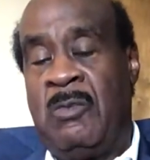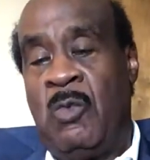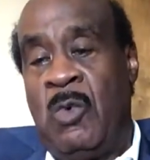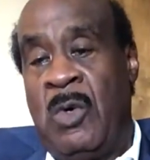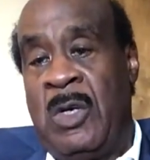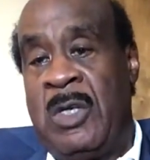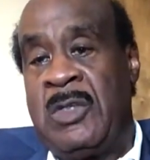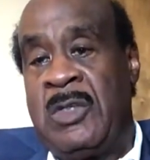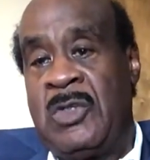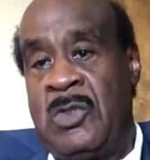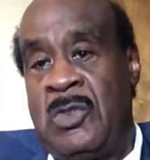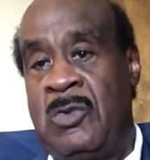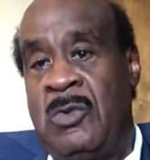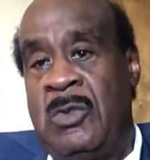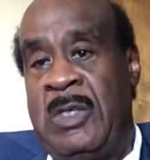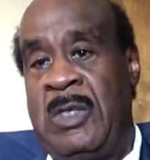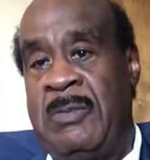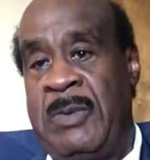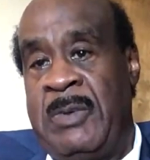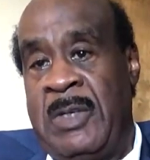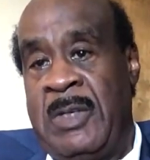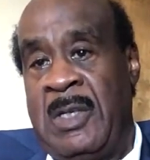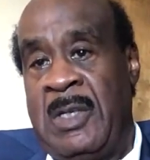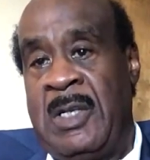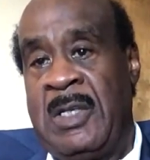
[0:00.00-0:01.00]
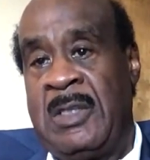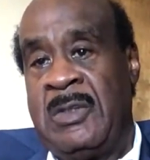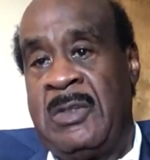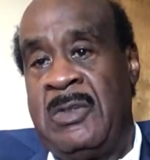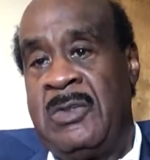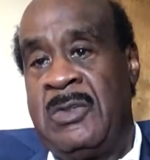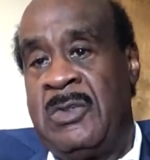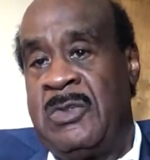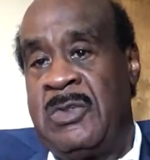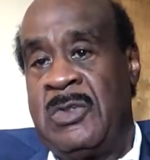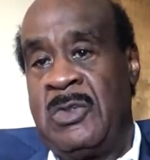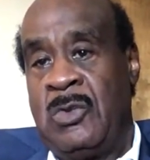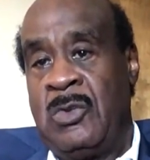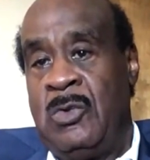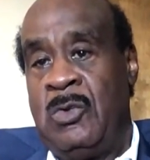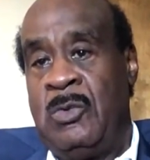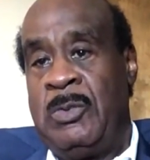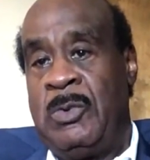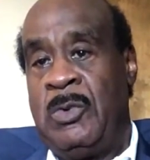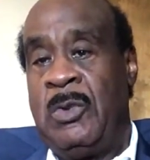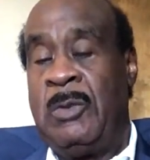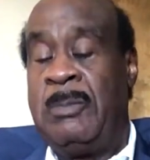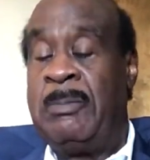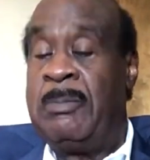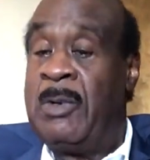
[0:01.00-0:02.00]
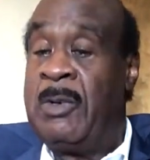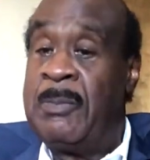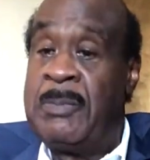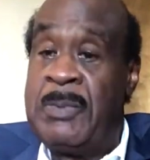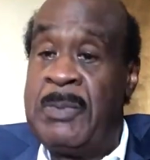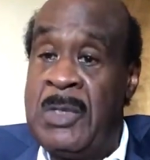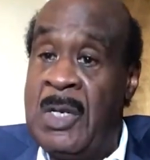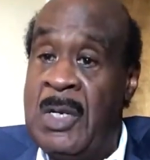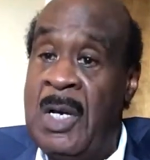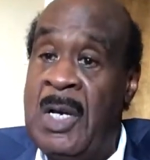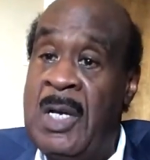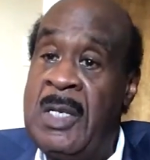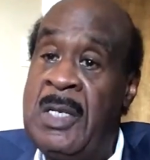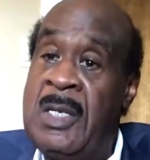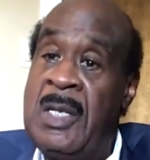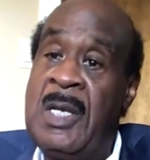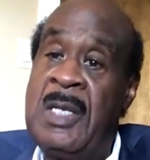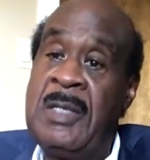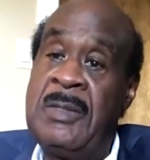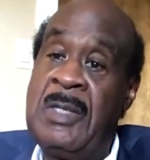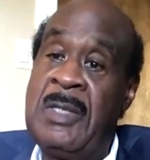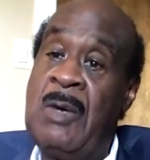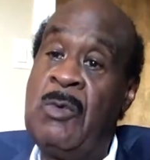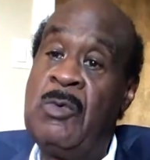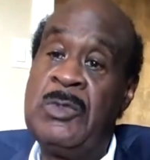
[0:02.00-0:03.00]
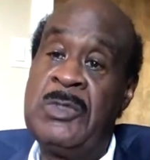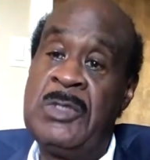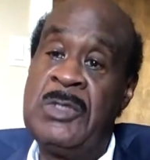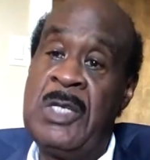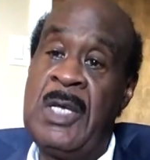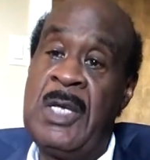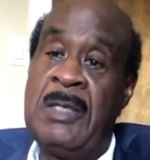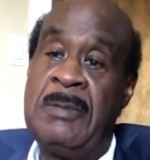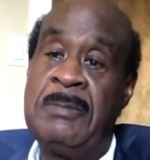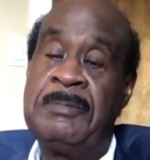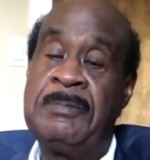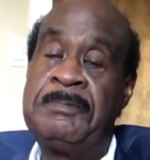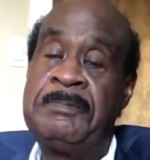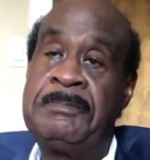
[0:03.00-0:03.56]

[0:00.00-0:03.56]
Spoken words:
one or two had been elected to the school board. But beyond that, that was it.